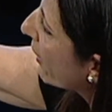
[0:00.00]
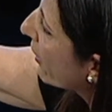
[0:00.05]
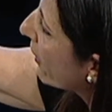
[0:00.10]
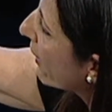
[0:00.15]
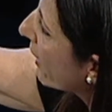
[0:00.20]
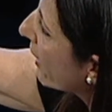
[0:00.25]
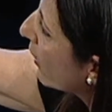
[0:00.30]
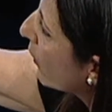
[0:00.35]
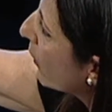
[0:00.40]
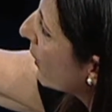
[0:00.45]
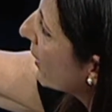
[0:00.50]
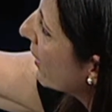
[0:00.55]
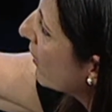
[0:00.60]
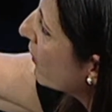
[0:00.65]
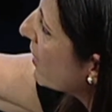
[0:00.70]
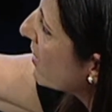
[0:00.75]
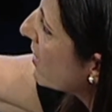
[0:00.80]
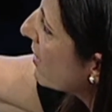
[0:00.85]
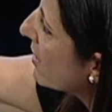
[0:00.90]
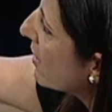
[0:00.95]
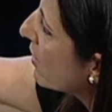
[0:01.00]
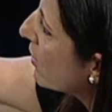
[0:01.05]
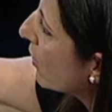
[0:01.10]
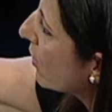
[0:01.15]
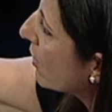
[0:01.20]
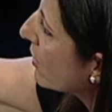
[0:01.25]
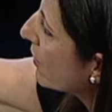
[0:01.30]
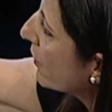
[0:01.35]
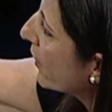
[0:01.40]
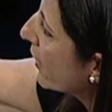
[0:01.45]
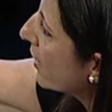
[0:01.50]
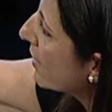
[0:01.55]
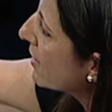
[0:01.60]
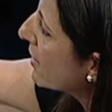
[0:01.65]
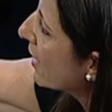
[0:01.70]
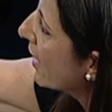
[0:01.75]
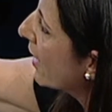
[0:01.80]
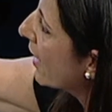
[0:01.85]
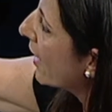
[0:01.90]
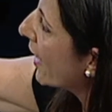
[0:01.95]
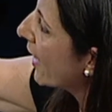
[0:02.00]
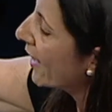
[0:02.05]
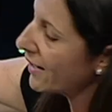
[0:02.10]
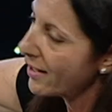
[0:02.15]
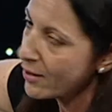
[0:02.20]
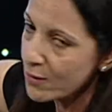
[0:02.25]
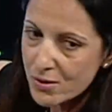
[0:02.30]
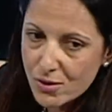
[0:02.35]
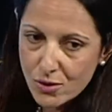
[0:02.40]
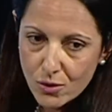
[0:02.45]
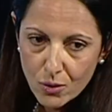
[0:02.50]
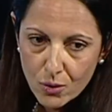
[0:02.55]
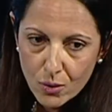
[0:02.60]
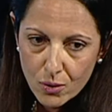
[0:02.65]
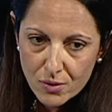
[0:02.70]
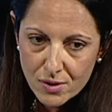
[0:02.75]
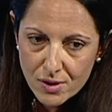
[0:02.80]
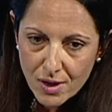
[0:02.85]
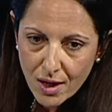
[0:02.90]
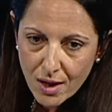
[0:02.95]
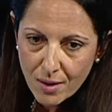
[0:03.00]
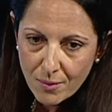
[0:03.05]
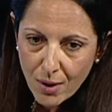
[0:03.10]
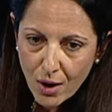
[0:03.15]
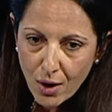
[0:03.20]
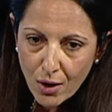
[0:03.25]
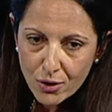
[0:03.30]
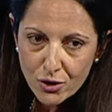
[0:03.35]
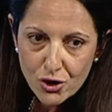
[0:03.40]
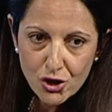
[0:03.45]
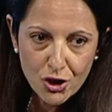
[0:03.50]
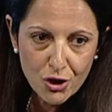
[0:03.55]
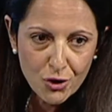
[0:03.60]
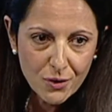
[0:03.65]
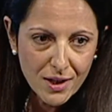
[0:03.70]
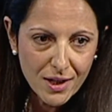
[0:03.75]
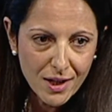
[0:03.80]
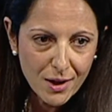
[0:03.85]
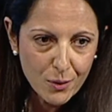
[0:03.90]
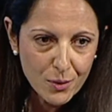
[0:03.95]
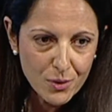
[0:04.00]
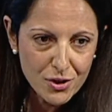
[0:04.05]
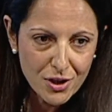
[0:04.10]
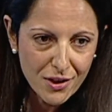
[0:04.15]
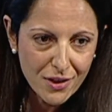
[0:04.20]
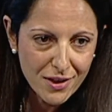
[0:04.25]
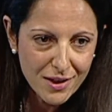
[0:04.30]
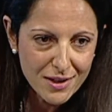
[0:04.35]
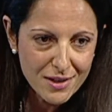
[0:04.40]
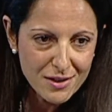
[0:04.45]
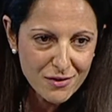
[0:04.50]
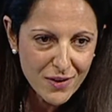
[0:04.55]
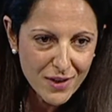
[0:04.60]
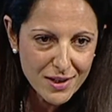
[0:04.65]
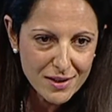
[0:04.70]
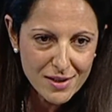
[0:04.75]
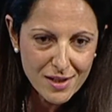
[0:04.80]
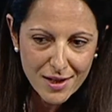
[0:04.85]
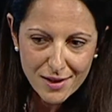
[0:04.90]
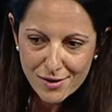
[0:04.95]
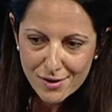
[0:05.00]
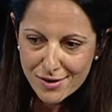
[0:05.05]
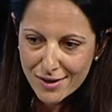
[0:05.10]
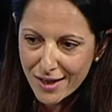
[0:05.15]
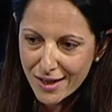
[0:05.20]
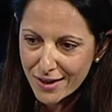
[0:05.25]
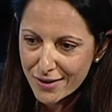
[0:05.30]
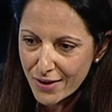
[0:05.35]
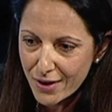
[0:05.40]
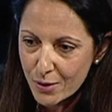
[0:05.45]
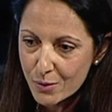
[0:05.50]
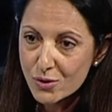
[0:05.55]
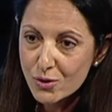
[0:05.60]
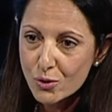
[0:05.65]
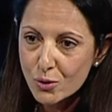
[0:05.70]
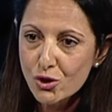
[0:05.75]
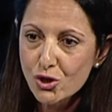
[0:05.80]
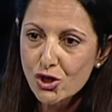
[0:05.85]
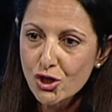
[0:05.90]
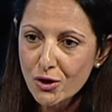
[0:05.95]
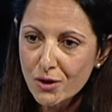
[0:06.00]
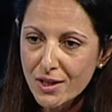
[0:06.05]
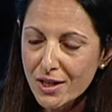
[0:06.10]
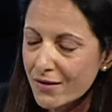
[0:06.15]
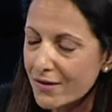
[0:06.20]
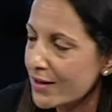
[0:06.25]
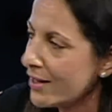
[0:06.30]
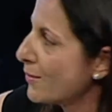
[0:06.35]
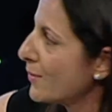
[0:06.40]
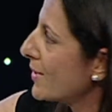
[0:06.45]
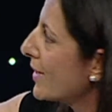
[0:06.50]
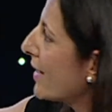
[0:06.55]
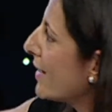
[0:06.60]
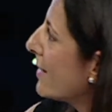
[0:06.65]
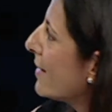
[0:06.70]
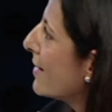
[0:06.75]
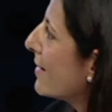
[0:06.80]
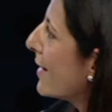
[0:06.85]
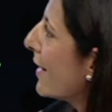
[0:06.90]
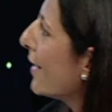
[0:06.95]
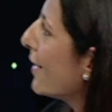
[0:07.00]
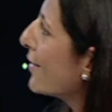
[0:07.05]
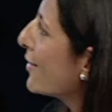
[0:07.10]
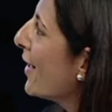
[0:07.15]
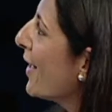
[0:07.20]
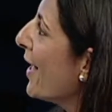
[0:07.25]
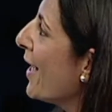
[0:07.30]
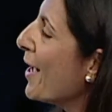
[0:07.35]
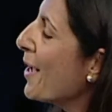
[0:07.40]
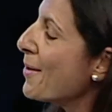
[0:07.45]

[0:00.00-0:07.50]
I think, when he visited Oxford, and he was called um, Art Junior, which I think is fantastic that he was called Junior and he was 86.